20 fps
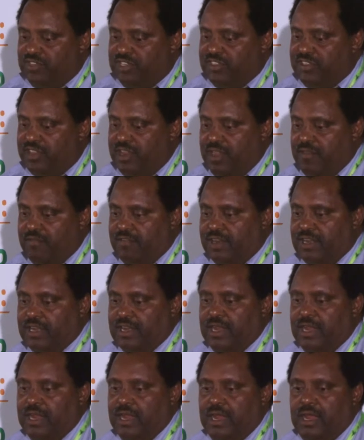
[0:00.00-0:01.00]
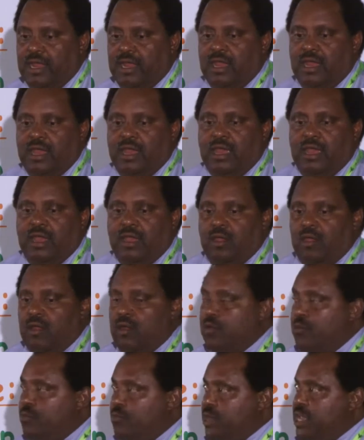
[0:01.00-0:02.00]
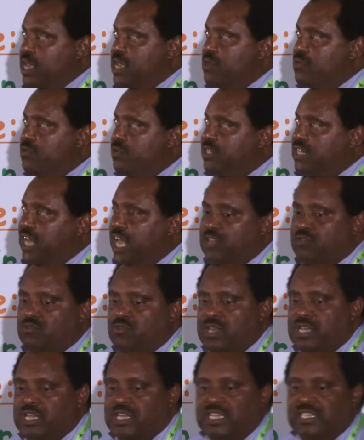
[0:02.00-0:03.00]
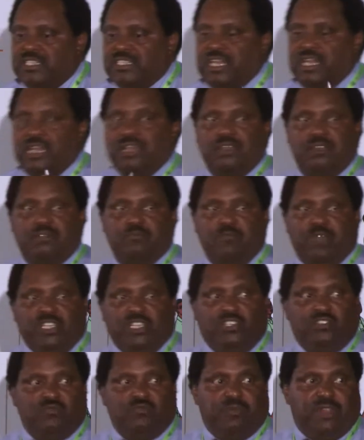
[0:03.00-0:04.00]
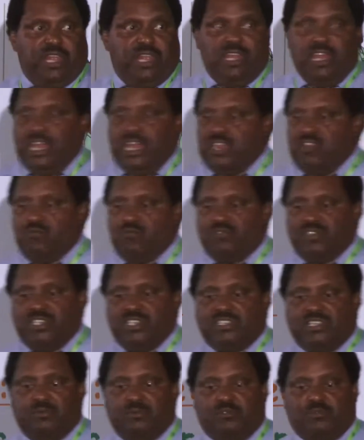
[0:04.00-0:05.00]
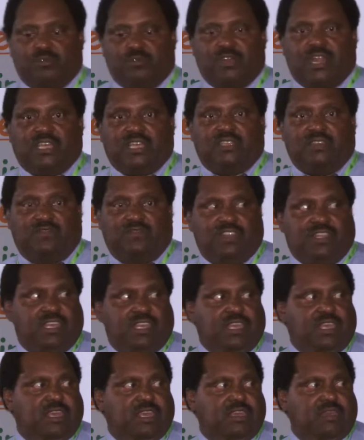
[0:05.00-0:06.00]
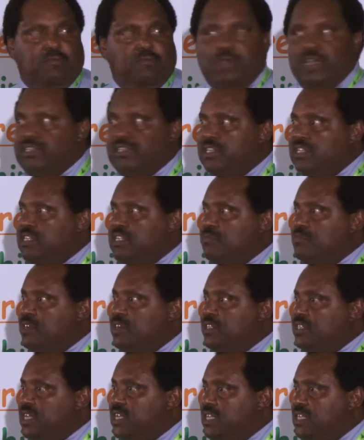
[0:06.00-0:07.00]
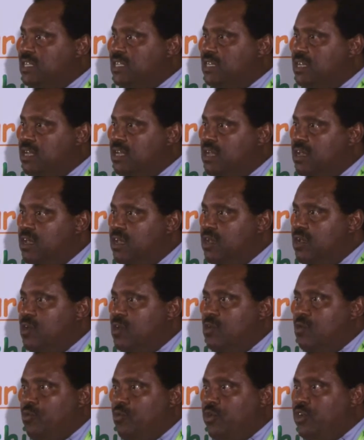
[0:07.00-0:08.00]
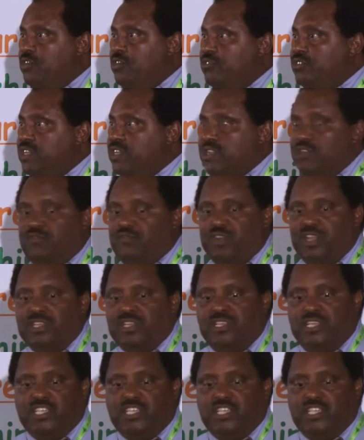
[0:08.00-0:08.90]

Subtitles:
this endeavor. We try to increase the mushroom and legume systems productivity by 30%. We use the different